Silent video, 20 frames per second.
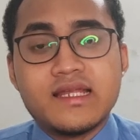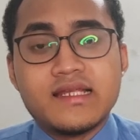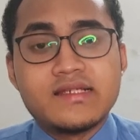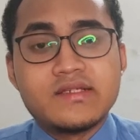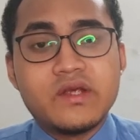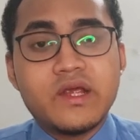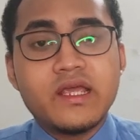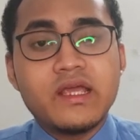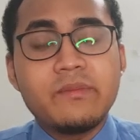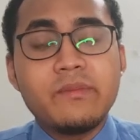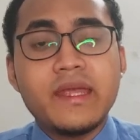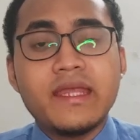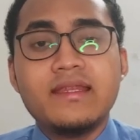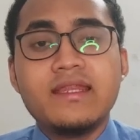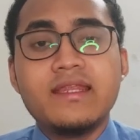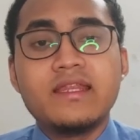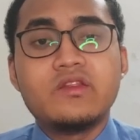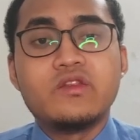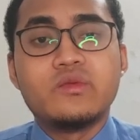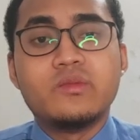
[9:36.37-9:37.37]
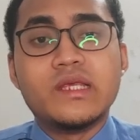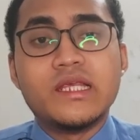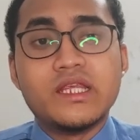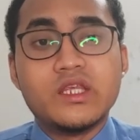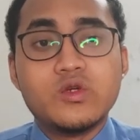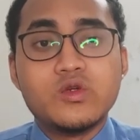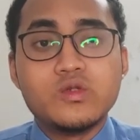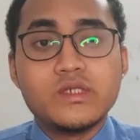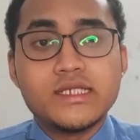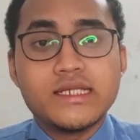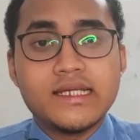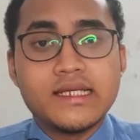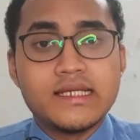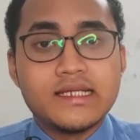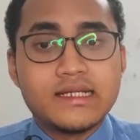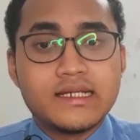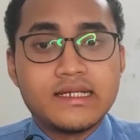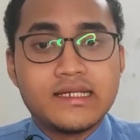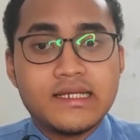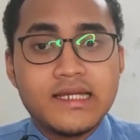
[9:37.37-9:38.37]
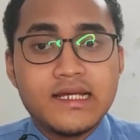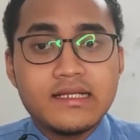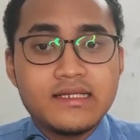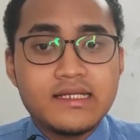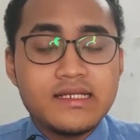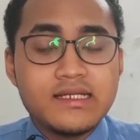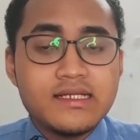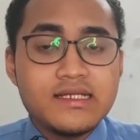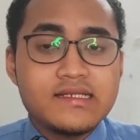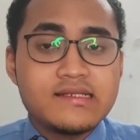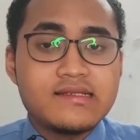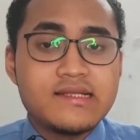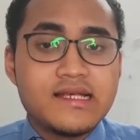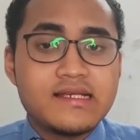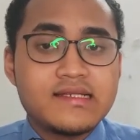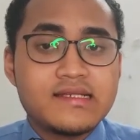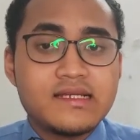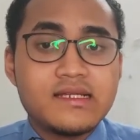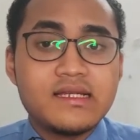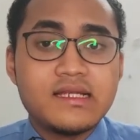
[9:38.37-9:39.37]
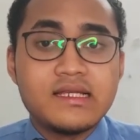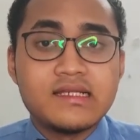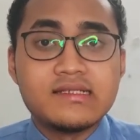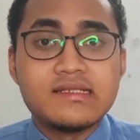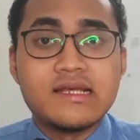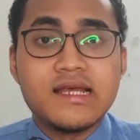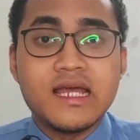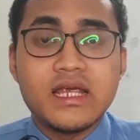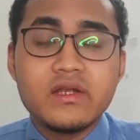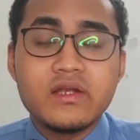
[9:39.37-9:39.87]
that is recommended to be used in conducting this lesson is the